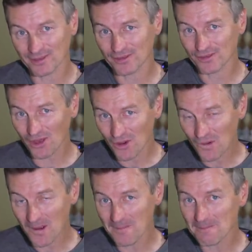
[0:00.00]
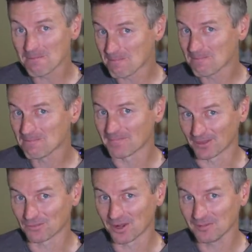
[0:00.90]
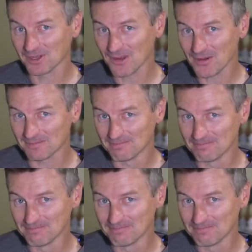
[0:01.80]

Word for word: so that's what I'll be doing.